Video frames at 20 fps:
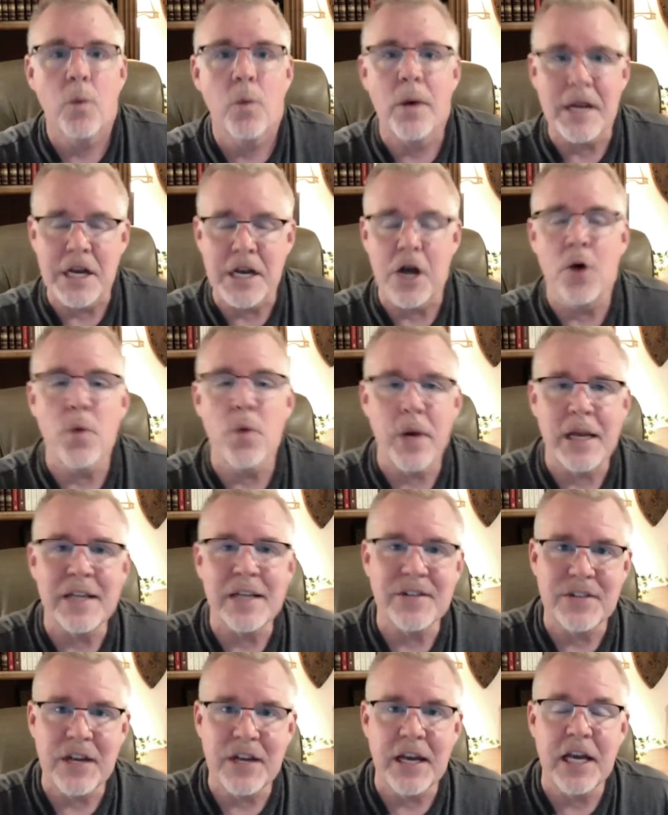know what
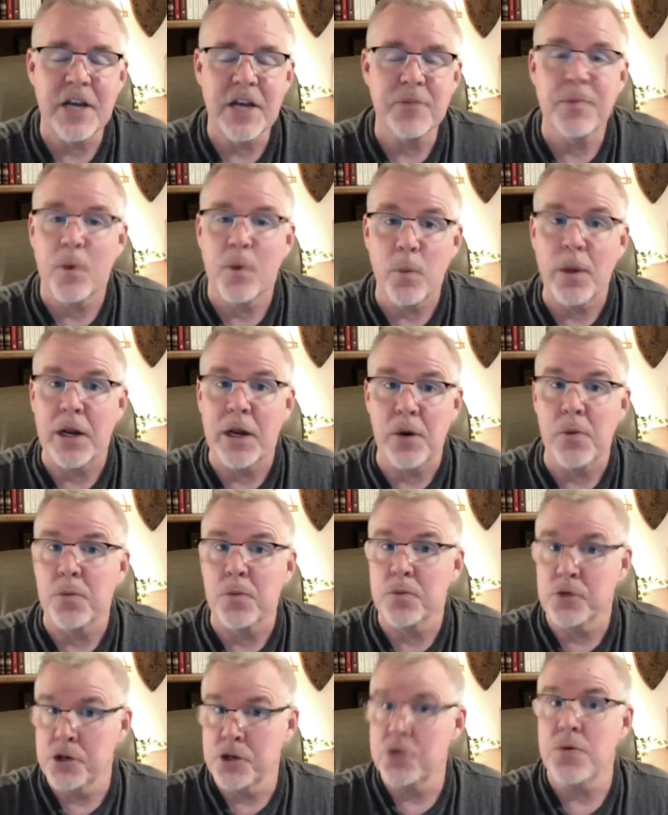it says, but we
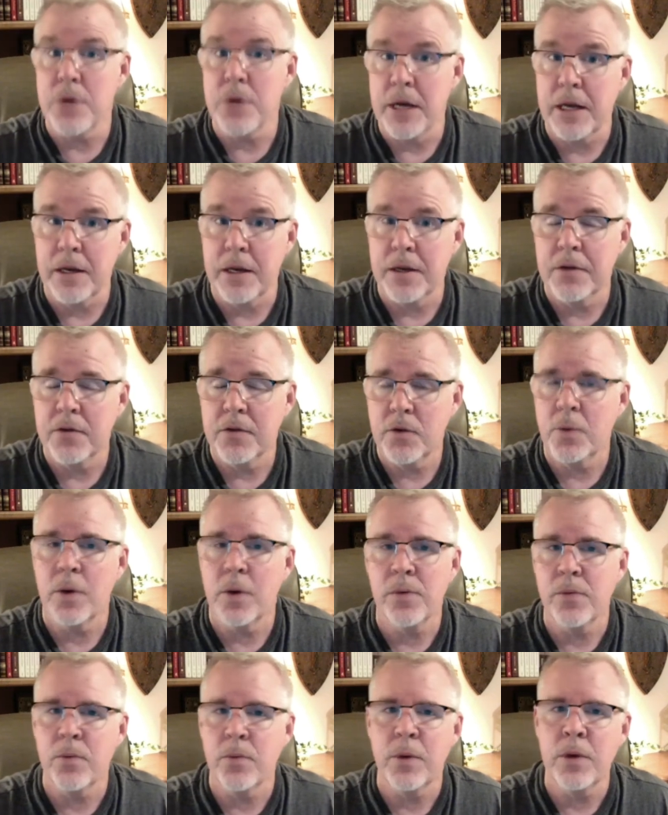don't do it.
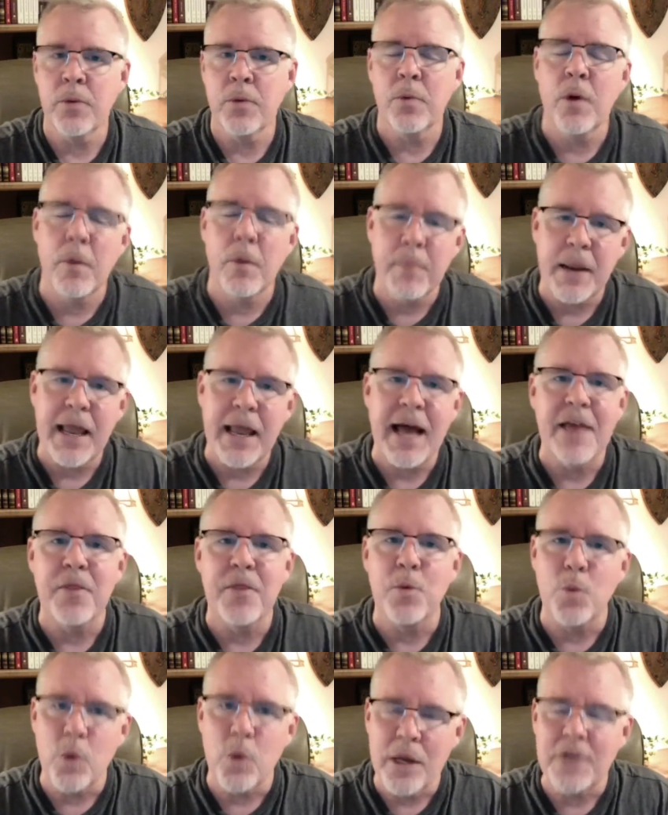So we don't apply
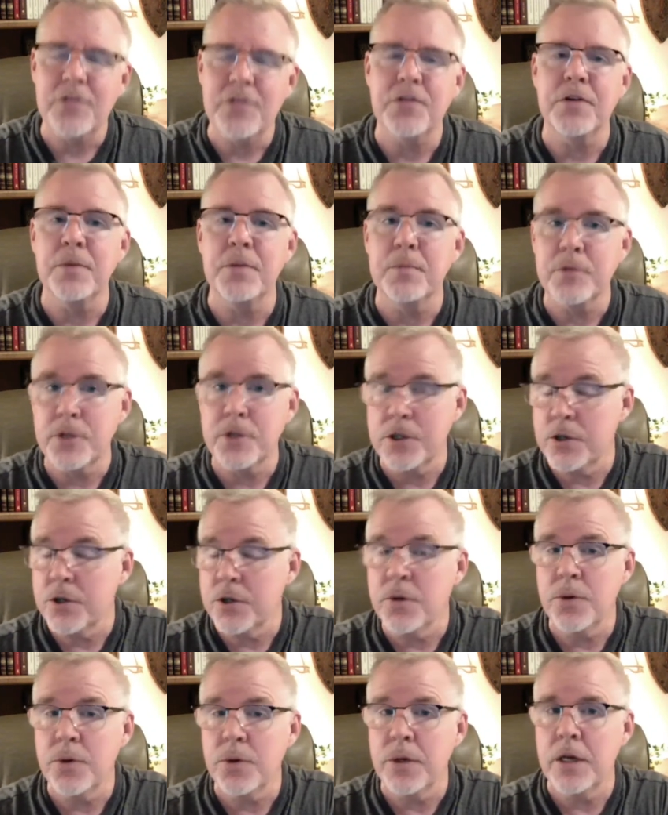the wisdom to
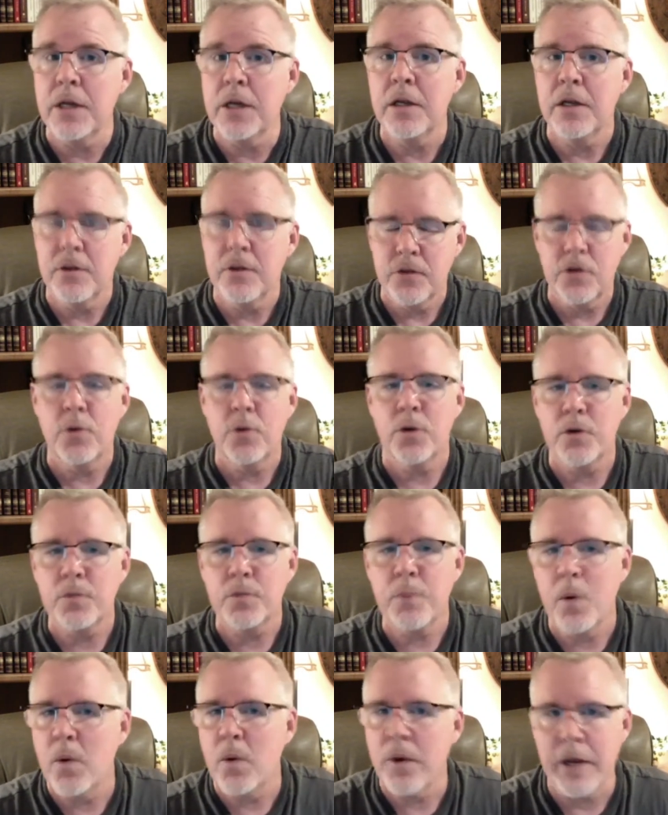do it. So it's
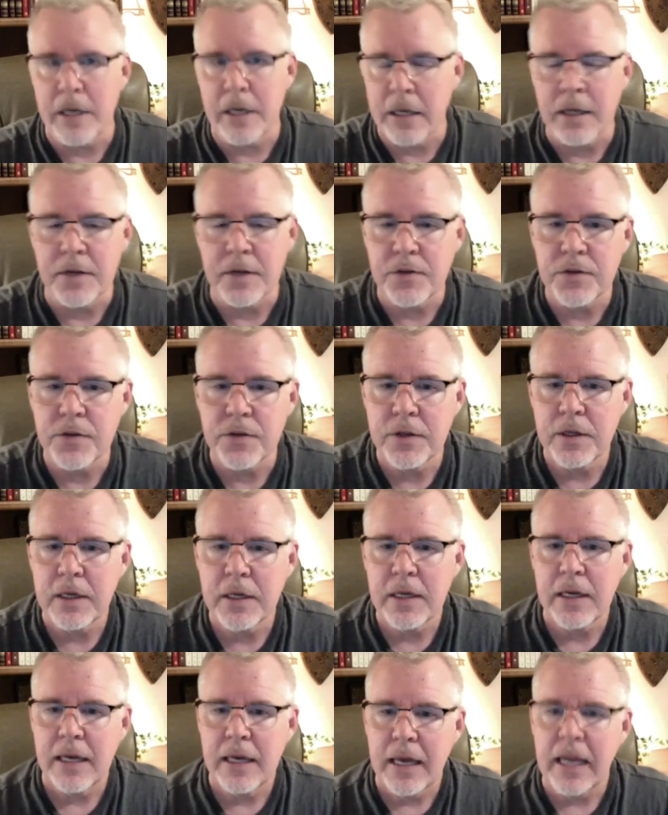pointless.
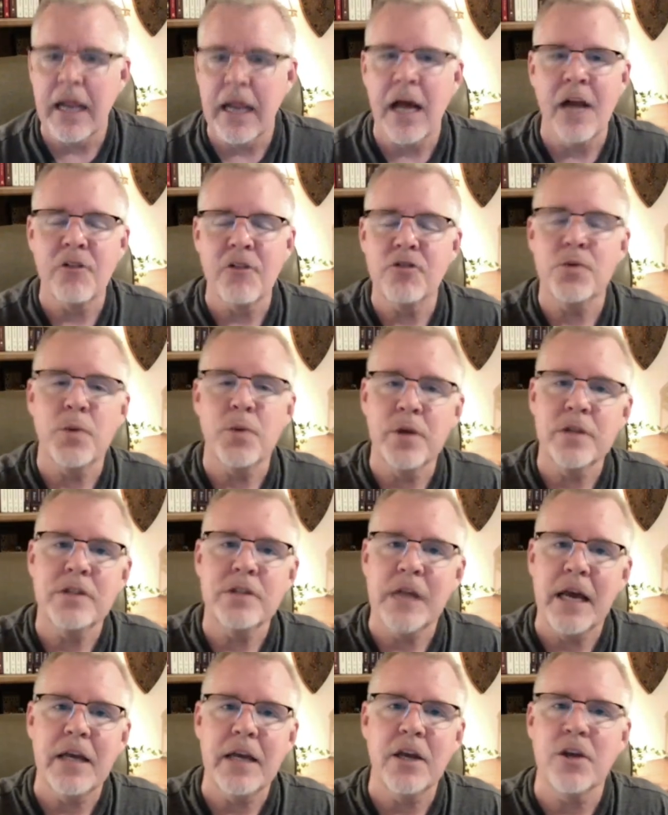And I just want
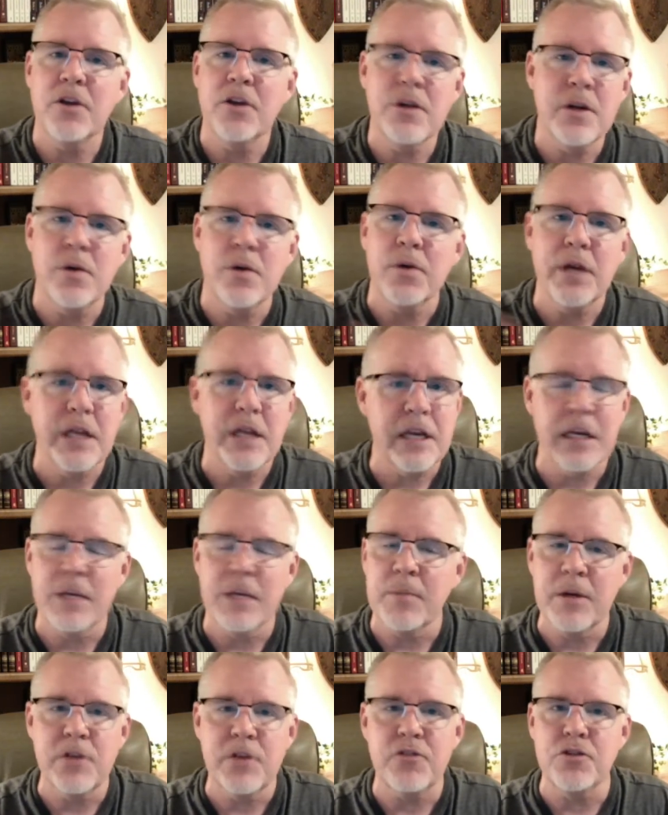to tell you, you don't get any
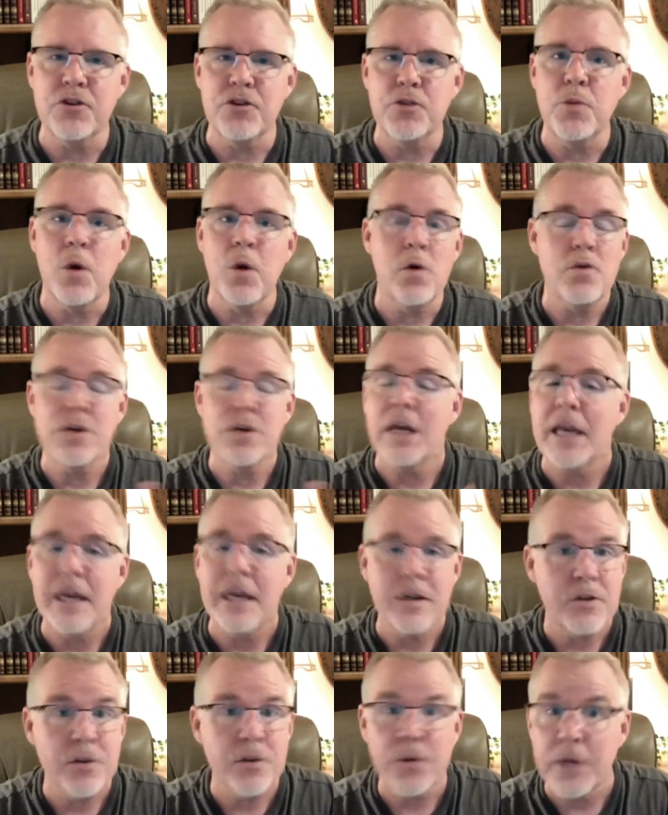mission you want. You
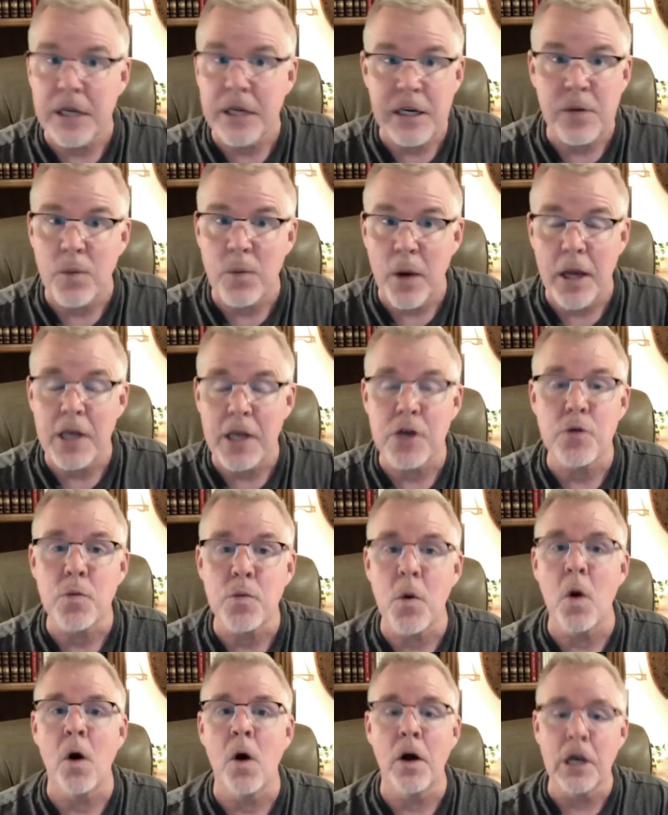can't do it any way you
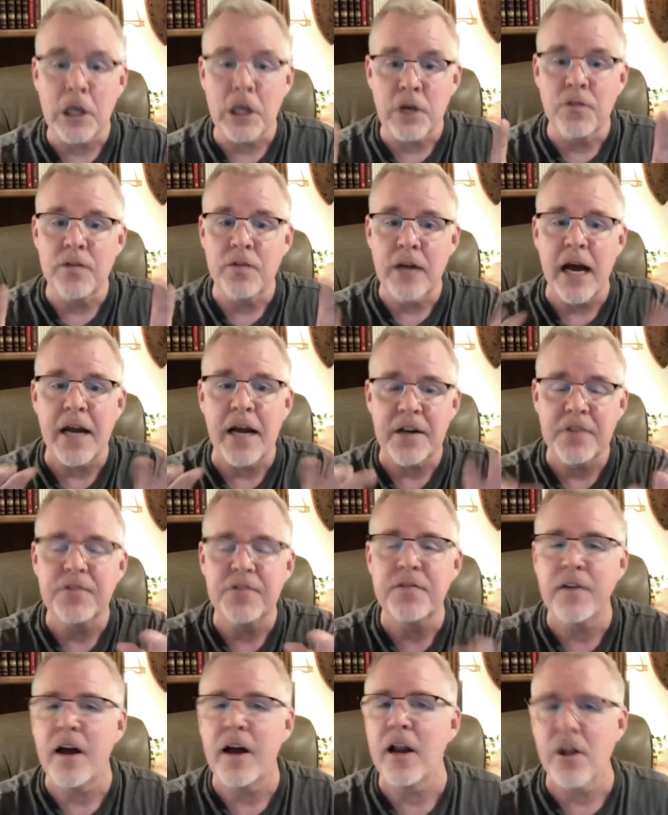want. You've got to
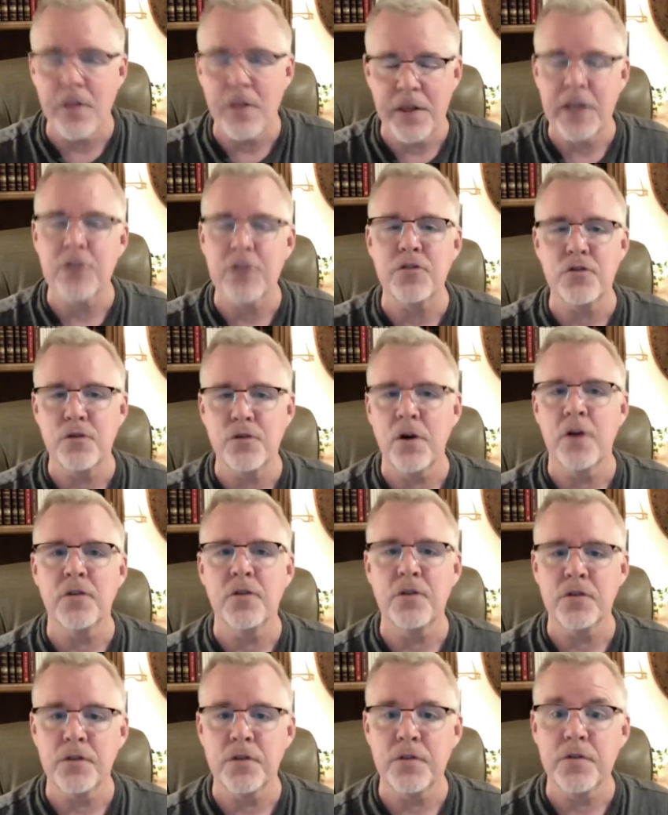follow the
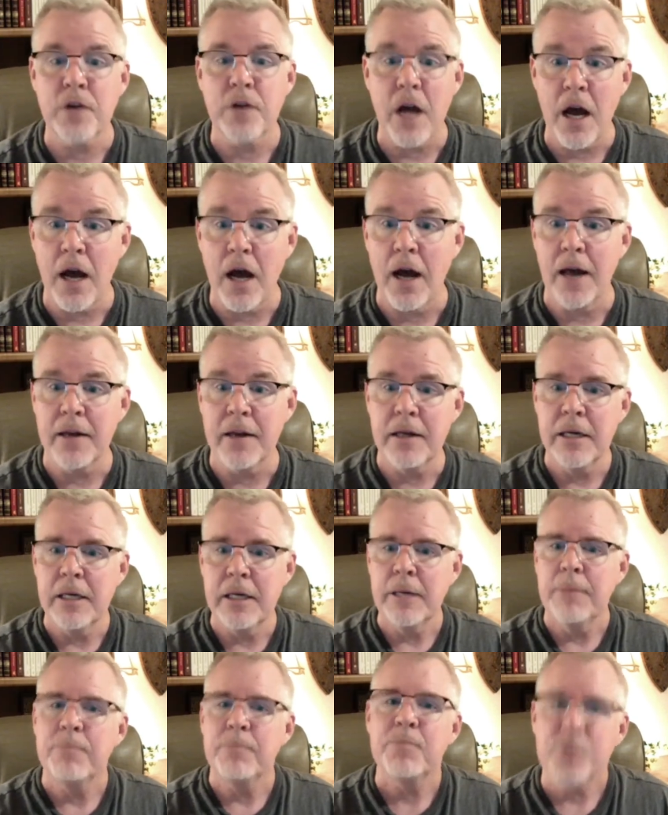instructions of God.
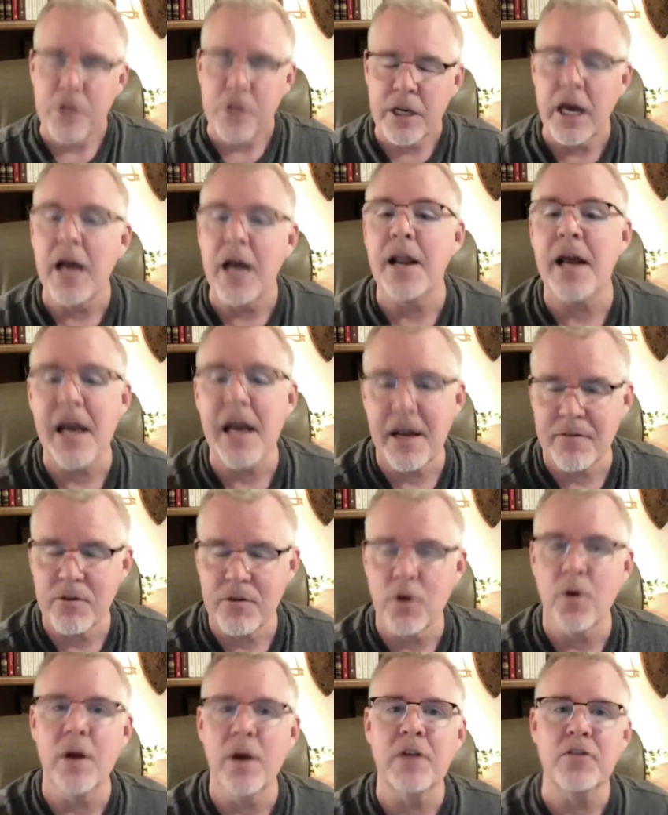You got to have a
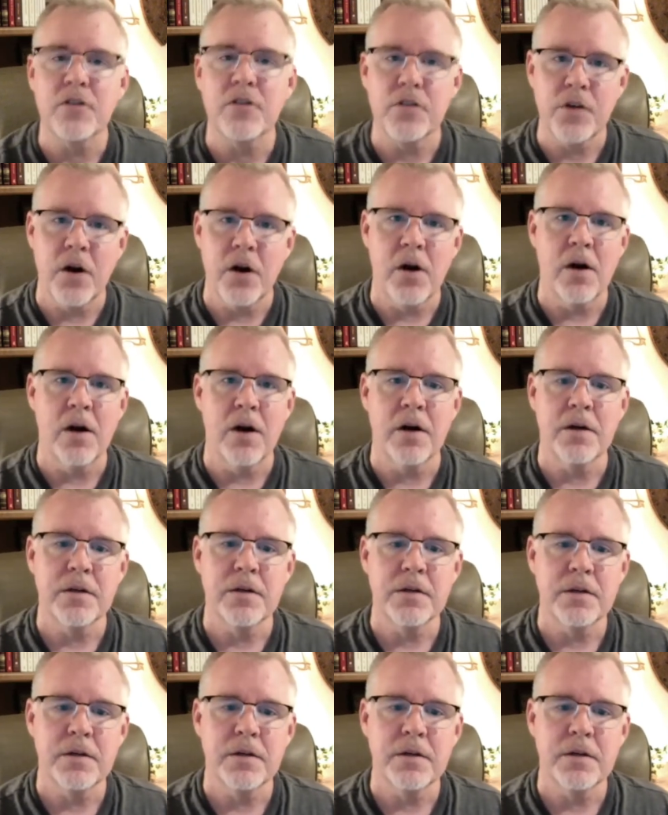gracious heart.